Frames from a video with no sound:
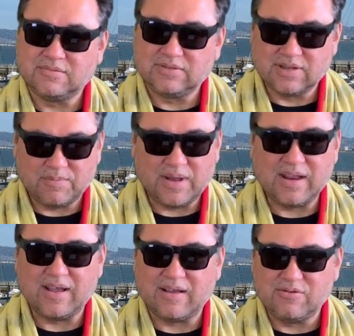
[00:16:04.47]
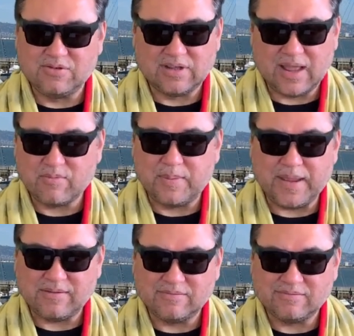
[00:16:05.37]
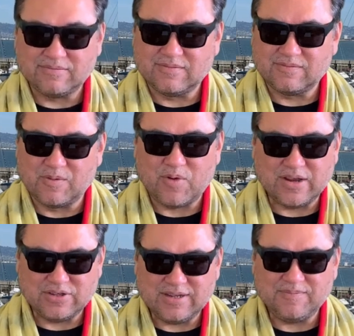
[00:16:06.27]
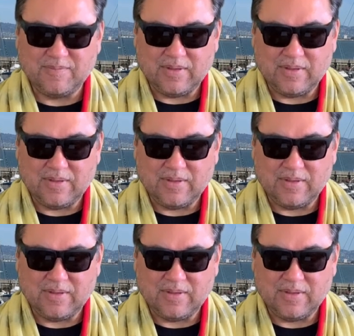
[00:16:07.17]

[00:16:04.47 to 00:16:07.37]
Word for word: somebody uh, who's a label mate from Y G.